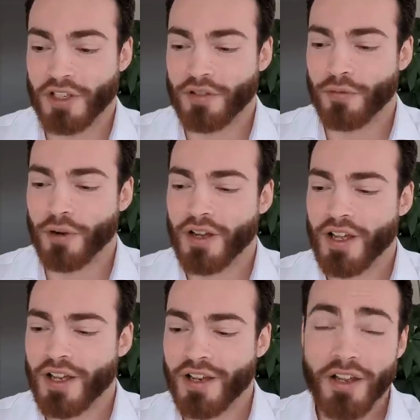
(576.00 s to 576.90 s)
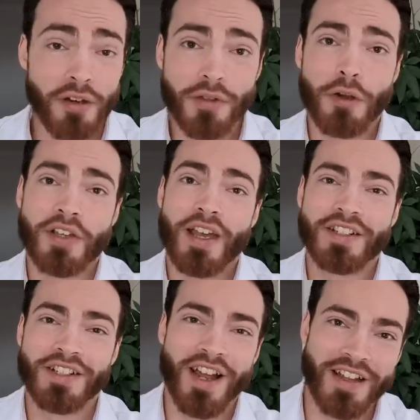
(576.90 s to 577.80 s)
sets of 4. None of those
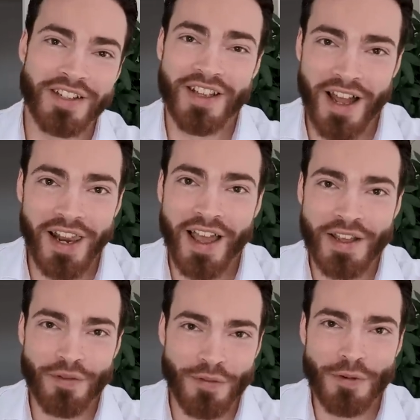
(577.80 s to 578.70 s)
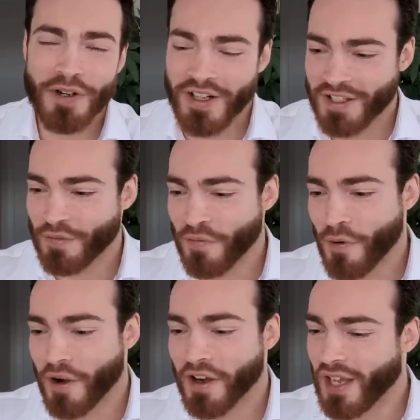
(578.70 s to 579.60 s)
exercises I like for 4 sets of
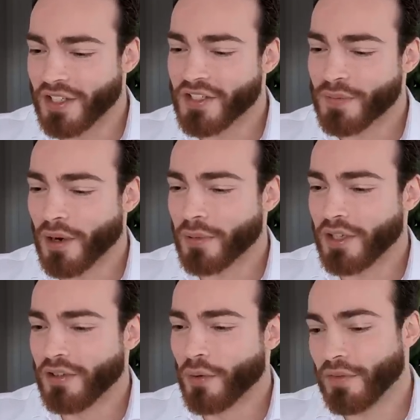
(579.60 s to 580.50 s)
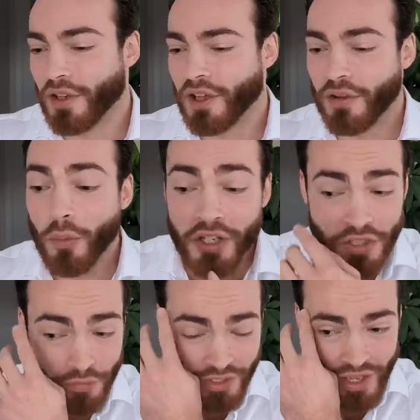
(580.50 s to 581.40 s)
4. Yeah, this is probably even the
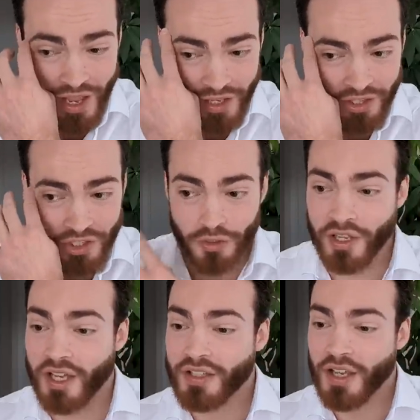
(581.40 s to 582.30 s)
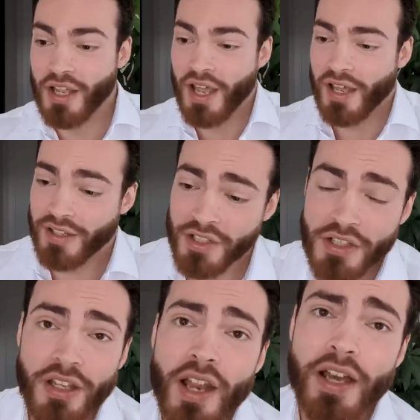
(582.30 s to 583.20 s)
worst of the additional days. And this
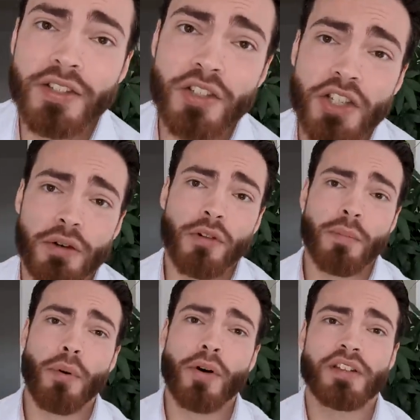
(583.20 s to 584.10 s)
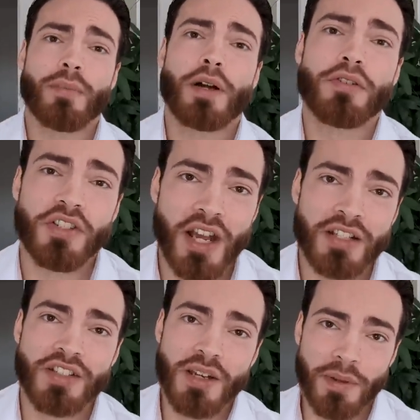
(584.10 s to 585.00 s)
is a nice general point about
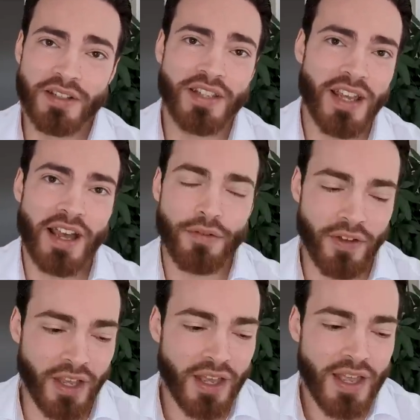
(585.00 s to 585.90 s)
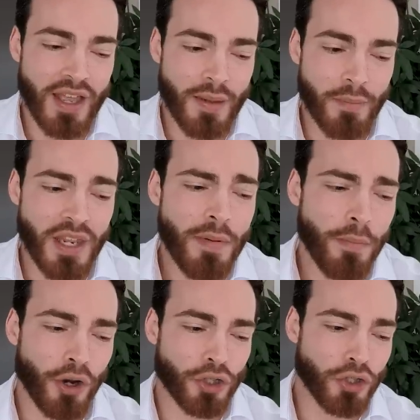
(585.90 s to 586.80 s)
ChatGPT, I think. Many
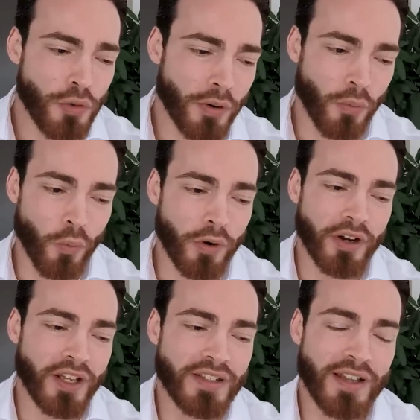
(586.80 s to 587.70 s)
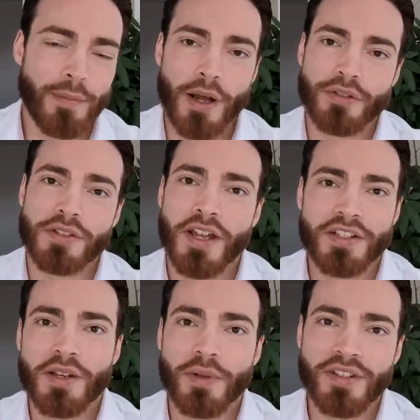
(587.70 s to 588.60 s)
people are super worried about
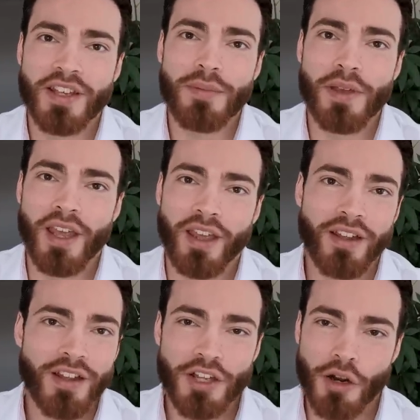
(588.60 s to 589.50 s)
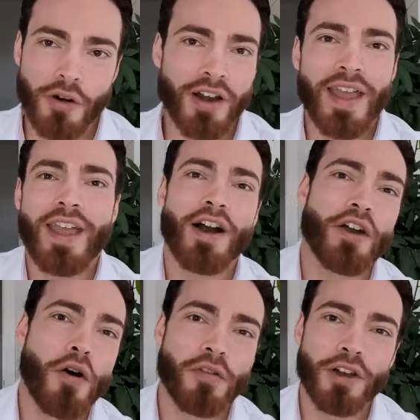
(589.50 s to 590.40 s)
ChatGPT being, you know, our AI
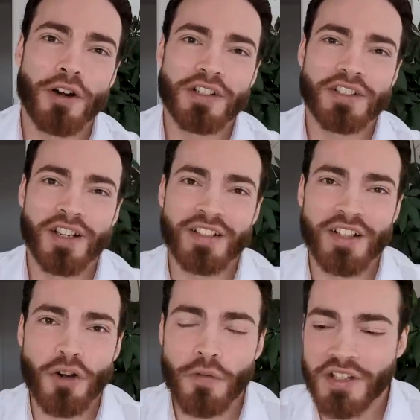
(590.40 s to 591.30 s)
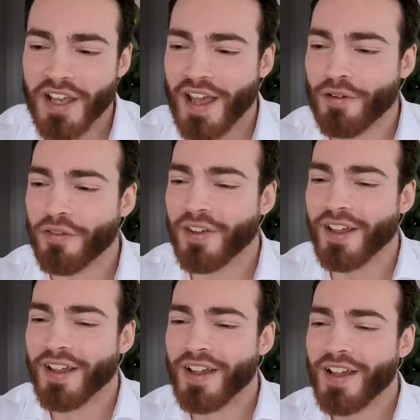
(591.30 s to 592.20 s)
overlord, it's gonna overtake
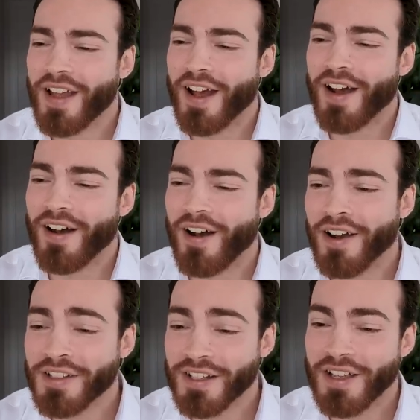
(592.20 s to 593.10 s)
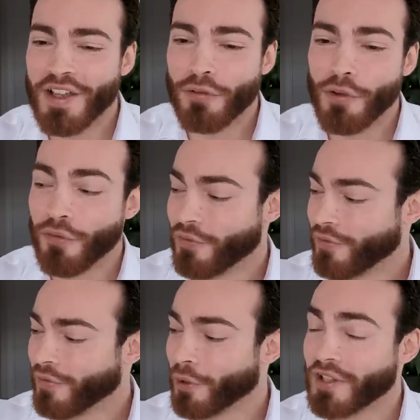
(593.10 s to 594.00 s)
everything. Honestly, if you've
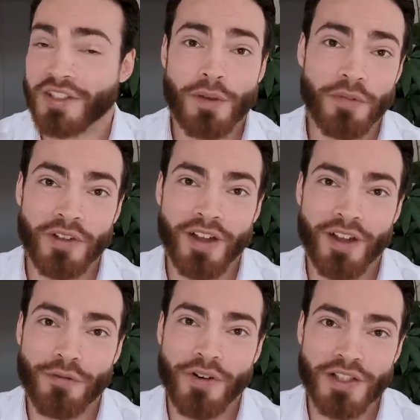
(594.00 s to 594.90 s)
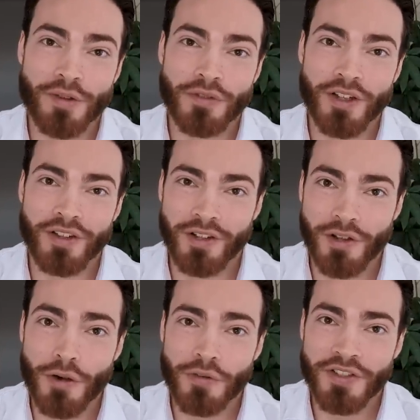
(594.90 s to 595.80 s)
looked at some of the threads of the
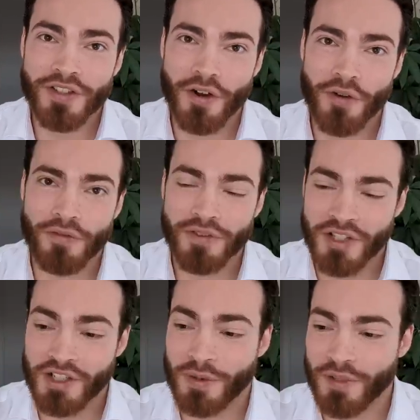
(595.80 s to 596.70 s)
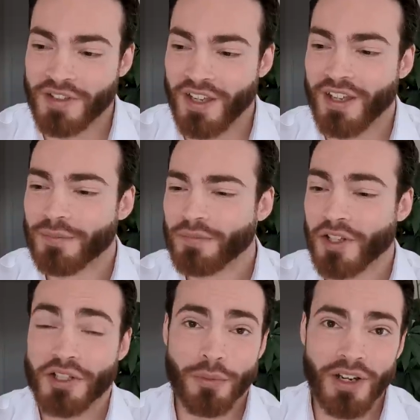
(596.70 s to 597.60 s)
goofs of ChatGPT.
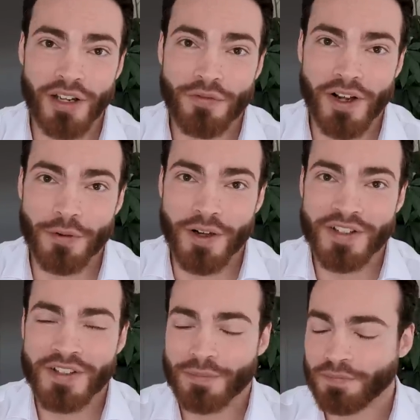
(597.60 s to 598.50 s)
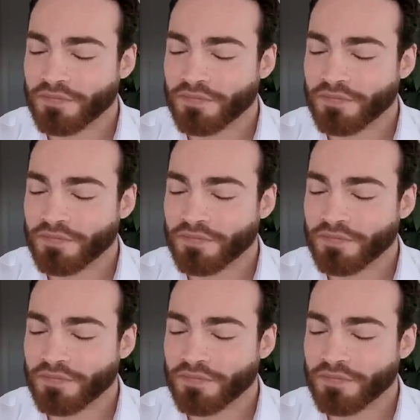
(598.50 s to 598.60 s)
There are some really funny ones.